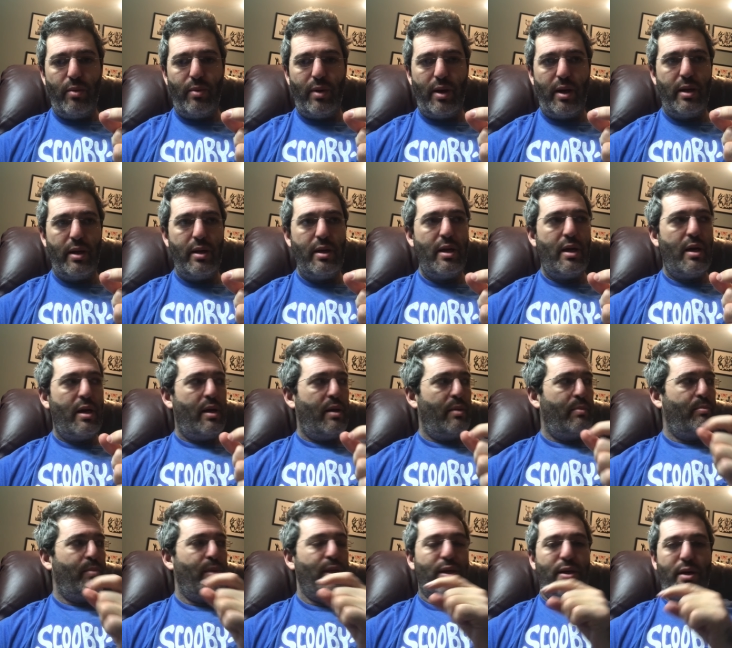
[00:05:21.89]
right?
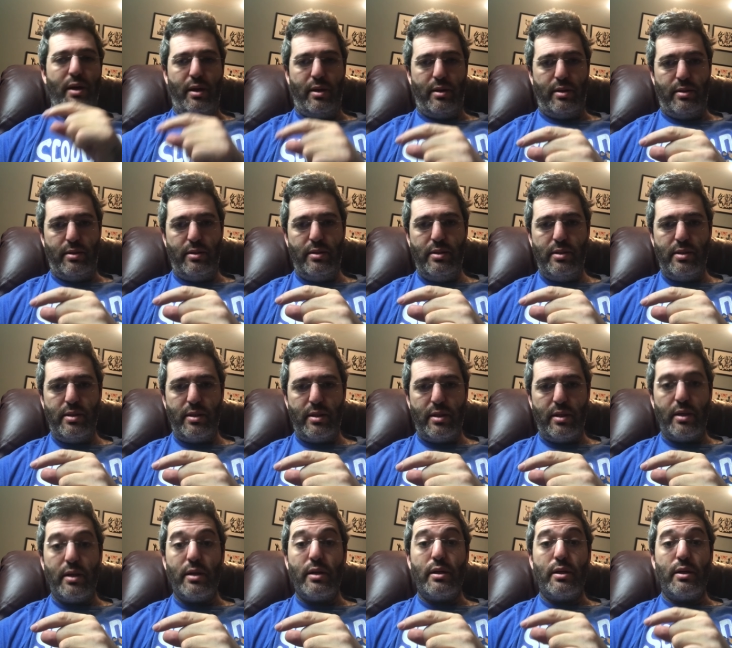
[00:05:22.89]
Because
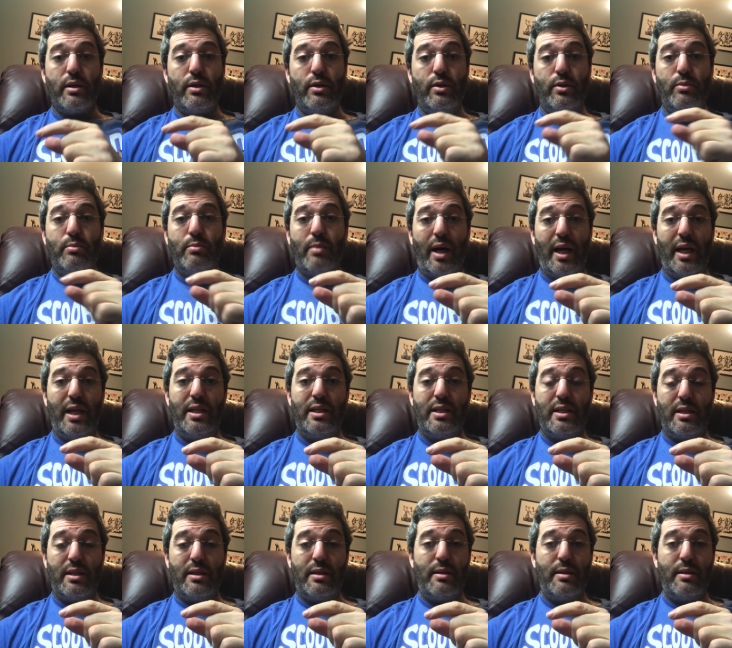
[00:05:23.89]
you might